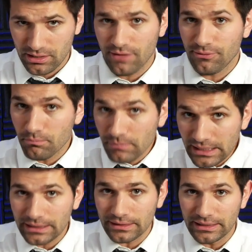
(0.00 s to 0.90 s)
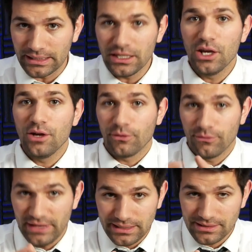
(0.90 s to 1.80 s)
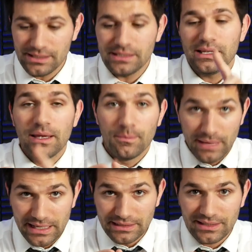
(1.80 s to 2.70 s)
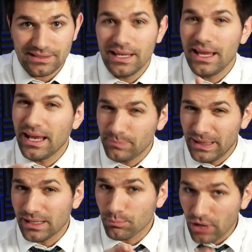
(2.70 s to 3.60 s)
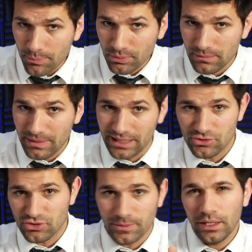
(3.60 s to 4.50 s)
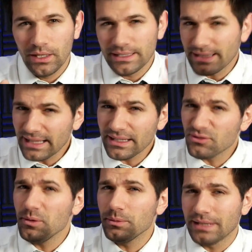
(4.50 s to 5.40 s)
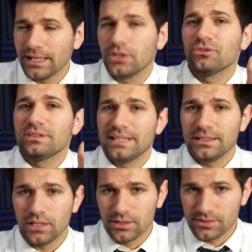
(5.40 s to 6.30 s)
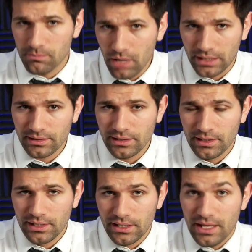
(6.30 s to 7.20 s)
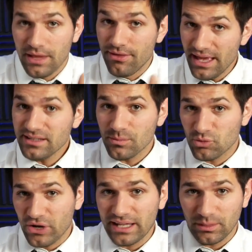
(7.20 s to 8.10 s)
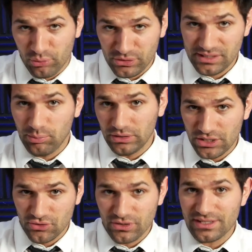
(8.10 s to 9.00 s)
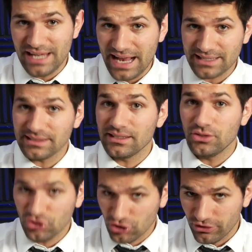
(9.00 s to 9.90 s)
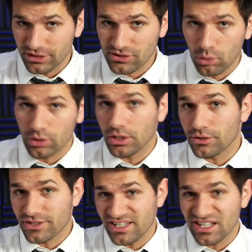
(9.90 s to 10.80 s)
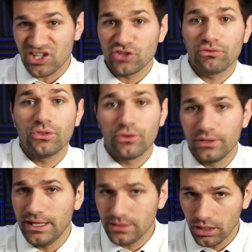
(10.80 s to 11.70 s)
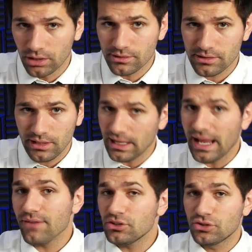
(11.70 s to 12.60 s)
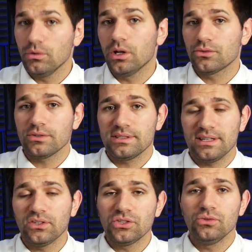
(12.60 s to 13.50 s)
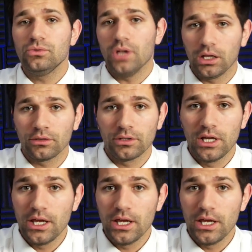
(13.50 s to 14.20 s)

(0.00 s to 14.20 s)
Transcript: off immediately for vacancies, maintenance, and paying a property manager. Now that leaves me with $910 a month. Then subtract the principal, interest, taxes, and insurance, or another $638, and I have a $272